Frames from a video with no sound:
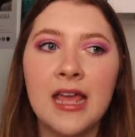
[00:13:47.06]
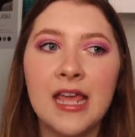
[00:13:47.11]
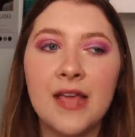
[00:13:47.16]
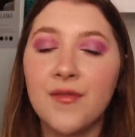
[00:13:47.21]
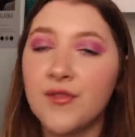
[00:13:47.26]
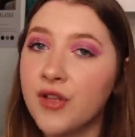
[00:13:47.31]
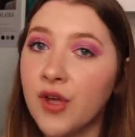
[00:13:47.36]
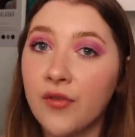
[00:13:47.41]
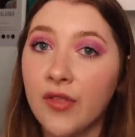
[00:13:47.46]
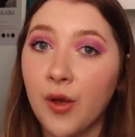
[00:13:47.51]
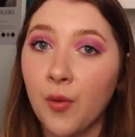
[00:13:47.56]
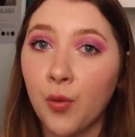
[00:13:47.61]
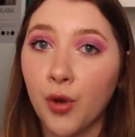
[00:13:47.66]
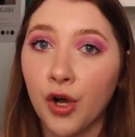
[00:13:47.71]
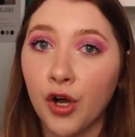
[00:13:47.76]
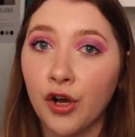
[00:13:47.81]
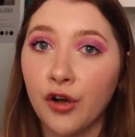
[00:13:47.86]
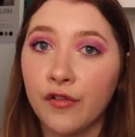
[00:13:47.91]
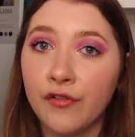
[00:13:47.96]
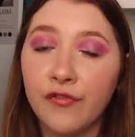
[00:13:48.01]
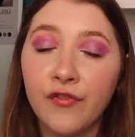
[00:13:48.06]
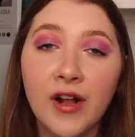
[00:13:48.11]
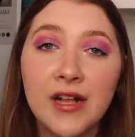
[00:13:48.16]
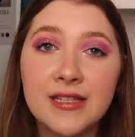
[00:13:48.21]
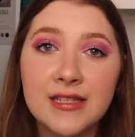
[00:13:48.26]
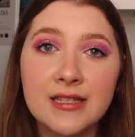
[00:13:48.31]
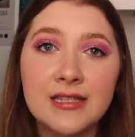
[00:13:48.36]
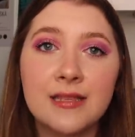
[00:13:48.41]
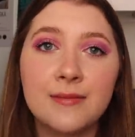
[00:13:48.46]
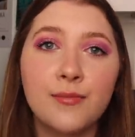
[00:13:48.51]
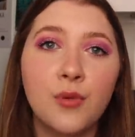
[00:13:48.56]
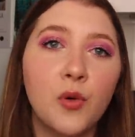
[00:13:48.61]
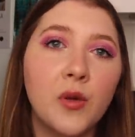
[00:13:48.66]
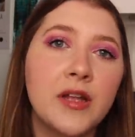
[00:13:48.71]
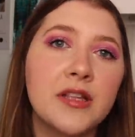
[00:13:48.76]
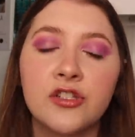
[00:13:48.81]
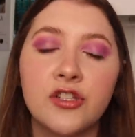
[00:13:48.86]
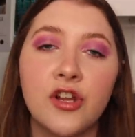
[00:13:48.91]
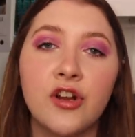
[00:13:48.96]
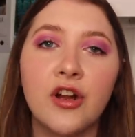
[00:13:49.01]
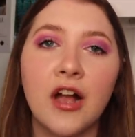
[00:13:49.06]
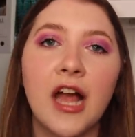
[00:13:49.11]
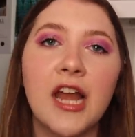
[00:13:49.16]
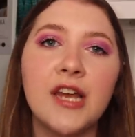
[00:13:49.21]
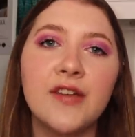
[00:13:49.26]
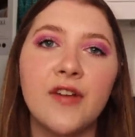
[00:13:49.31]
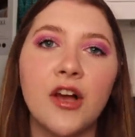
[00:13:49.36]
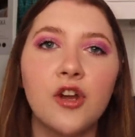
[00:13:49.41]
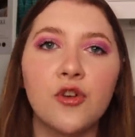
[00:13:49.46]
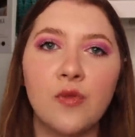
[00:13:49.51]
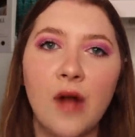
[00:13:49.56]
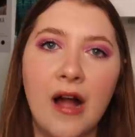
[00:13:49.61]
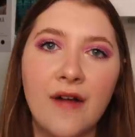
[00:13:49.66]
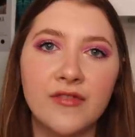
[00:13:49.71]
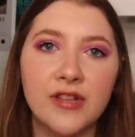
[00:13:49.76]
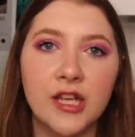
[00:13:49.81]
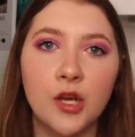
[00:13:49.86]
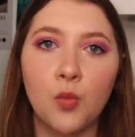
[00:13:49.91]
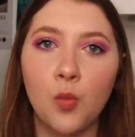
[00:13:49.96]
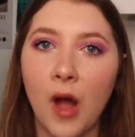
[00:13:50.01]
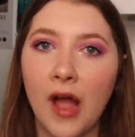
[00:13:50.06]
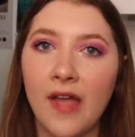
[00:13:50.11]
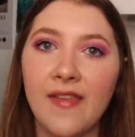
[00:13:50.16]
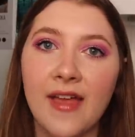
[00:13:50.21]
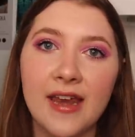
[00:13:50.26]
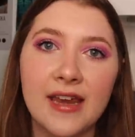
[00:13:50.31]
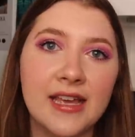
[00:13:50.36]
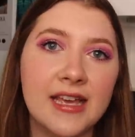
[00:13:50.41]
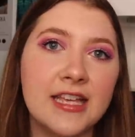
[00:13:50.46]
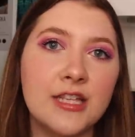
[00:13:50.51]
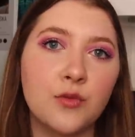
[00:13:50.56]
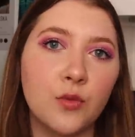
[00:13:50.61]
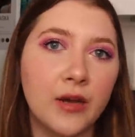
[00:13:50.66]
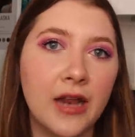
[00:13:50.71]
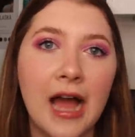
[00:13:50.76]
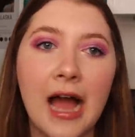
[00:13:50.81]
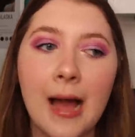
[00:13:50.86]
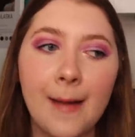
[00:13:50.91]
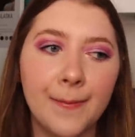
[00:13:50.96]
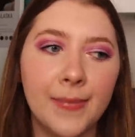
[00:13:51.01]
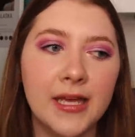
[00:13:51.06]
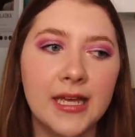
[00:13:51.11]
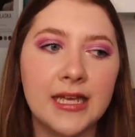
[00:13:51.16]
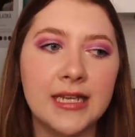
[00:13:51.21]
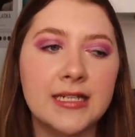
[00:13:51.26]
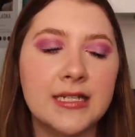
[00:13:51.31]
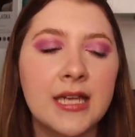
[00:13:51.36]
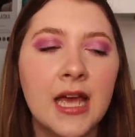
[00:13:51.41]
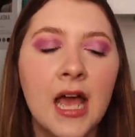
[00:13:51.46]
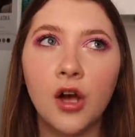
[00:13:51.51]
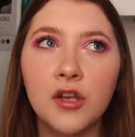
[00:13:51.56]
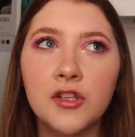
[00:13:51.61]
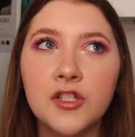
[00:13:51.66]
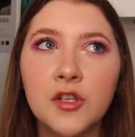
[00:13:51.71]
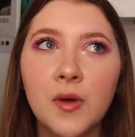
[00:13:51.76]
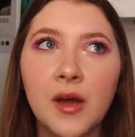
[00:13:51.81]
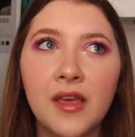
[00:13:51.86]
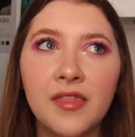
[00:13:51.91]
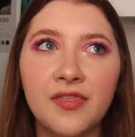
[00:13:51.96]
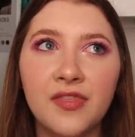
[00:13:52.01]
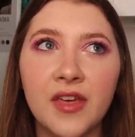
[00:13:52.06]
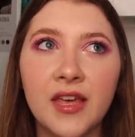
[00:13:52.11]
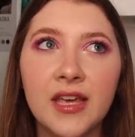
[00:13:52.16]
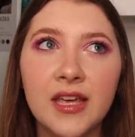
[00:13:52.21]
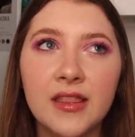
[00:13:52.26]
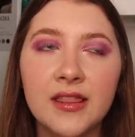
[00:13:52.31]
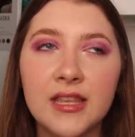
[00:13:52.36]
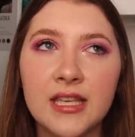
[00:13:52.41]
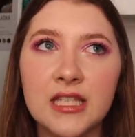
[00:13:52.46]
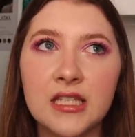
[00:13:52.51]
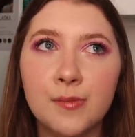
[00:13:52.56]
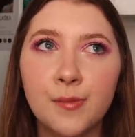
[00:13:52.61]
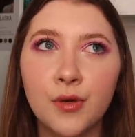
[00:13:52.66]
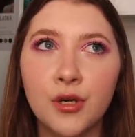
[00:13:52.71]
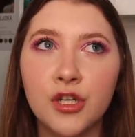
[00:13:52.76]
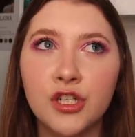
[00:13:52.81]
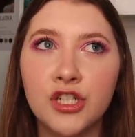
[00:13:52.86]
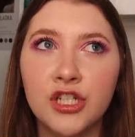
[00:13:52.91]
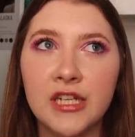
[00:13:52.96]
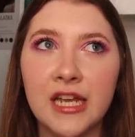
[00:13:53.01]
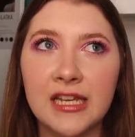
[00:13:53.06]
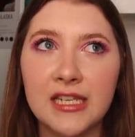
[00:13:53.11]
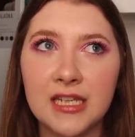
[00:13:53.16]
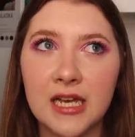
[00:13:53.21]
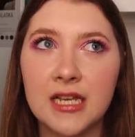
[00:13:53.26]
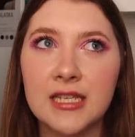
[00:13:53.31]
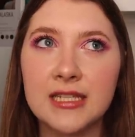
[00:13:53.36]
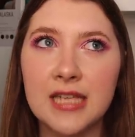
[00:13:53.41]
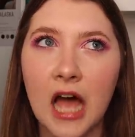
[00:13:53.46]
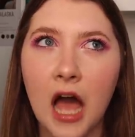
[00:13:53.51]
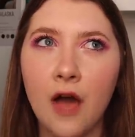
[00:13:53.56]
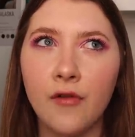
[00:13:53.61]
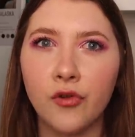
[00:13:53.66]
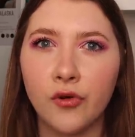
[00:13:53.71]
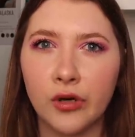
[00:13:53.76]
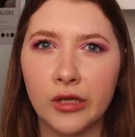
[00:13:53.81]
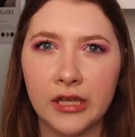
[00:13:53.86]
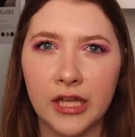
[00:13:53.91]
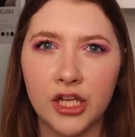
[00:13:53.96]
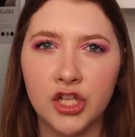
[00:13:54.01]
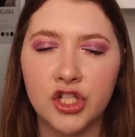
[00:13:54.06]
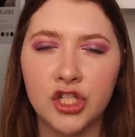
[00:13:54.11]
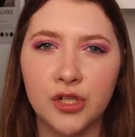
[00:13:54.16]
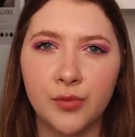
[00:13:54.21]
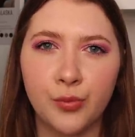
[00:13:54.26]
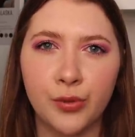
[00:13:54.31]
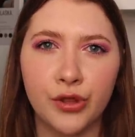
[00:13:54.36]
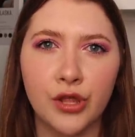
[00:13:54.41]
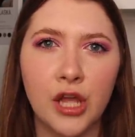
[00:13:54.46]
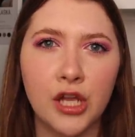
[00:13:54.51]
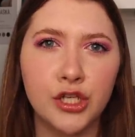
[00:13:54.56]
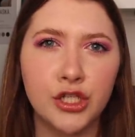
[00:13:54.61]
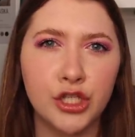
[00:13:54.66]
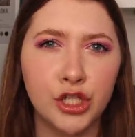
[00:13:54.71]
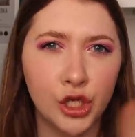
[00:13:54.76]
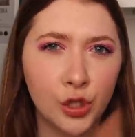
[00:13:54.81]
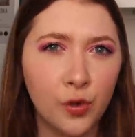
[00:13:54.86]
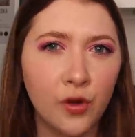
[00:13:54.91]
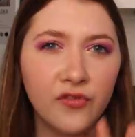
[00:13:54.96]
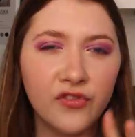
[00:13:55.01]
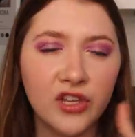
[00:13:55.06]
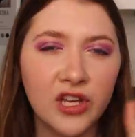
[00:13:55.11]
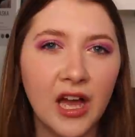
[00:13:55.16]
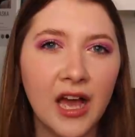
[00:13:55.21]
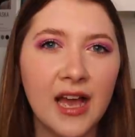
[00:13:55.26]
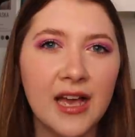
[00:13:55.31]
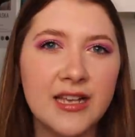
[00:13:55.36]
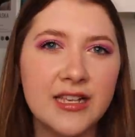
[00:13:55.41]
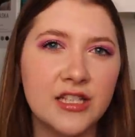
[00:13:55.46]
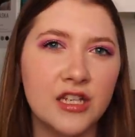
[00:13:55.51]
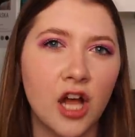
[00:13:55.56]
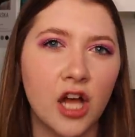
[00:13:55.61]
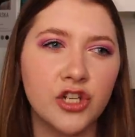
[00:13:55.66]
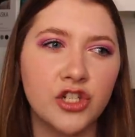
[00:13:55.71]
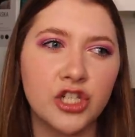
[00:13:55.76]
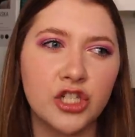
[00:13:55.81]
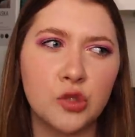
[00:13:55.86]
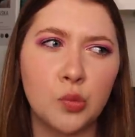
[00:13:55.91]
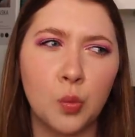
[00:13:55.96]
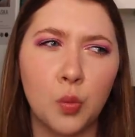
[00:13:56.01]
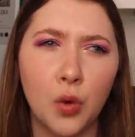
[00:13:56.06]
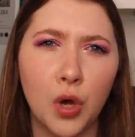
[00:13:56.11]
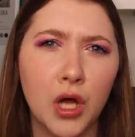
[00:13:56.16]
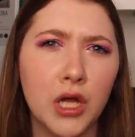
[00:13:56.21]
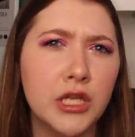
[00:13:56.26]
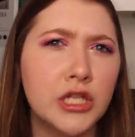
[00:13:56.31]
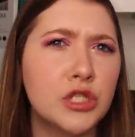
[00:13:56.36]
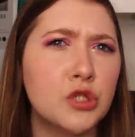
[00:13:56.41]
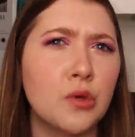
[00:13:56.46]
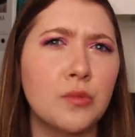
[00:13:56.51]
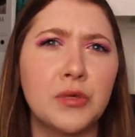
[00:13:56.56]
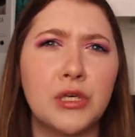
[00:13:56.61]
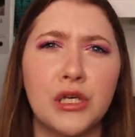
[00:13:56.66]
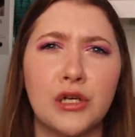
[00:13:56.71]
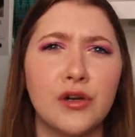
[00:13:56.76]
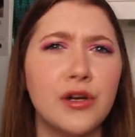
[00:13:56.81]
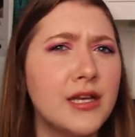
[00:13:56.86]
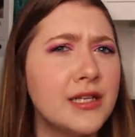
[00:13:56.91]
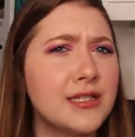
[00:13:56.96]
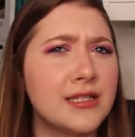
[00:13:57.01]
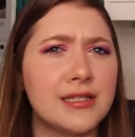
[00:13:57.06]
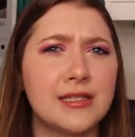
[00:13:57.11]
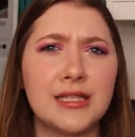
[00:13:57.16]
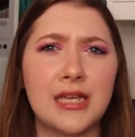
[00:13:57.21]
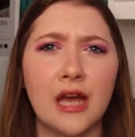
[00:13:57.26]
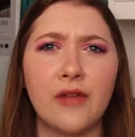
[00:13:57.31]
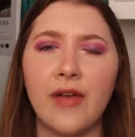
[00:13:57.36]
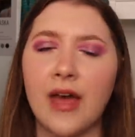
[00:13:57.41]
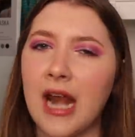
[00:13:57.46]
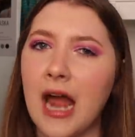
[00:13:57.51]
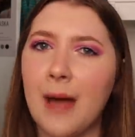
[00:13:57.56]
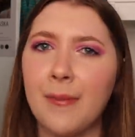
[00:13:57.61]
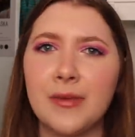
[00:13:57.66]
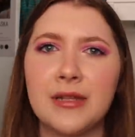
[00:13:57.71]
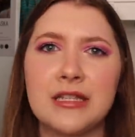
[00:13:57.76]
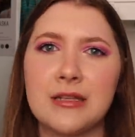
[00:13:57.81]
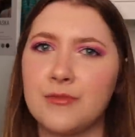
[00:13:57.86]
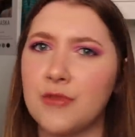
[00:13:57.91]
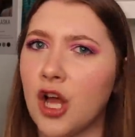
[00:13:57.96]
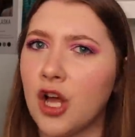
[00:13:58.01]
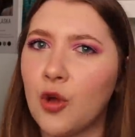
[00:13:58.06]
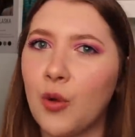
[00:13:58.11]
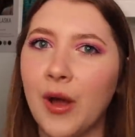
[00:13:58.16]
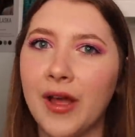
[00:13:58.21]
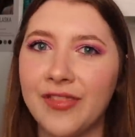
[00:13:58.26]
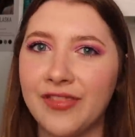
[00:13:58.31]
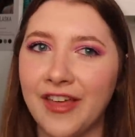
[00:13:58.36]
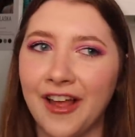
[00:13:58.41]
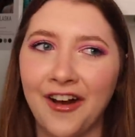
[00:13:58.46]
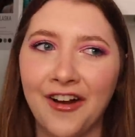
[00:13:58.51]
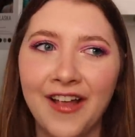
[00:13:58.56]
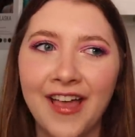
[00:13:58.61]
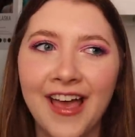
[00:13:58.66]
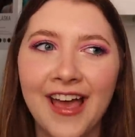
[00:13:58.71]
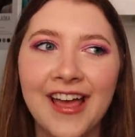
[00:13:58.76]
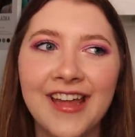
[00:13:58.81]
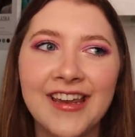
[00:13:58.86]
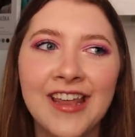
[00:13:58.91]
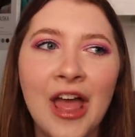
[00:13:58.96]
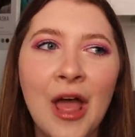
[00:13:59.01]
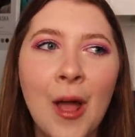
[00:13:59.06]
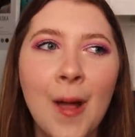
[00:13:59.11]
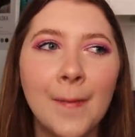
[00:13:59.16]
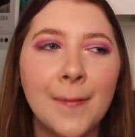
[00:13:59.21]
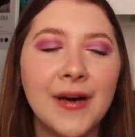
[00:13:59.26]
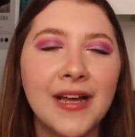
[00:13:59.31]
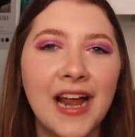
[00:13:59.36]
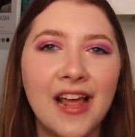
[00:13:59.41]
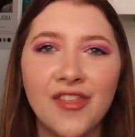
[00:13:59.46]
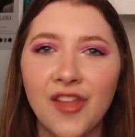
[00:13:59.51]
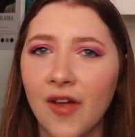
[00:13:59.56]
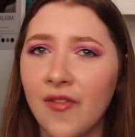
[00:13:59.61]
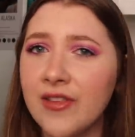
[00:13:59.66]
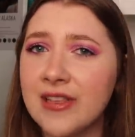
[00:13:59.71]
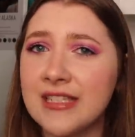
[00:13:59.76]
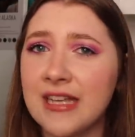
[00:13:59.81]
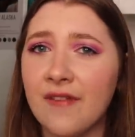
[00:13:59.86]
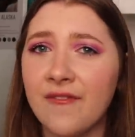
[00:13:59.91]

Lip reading: even though they were her friends at some point. So you're kind of unraveling why that is, what happened. Also, I think in this book, she does have a relationship with two of the guys, not just one. So I'm curious to see how that happens. I'm not quite there yet, but I thought this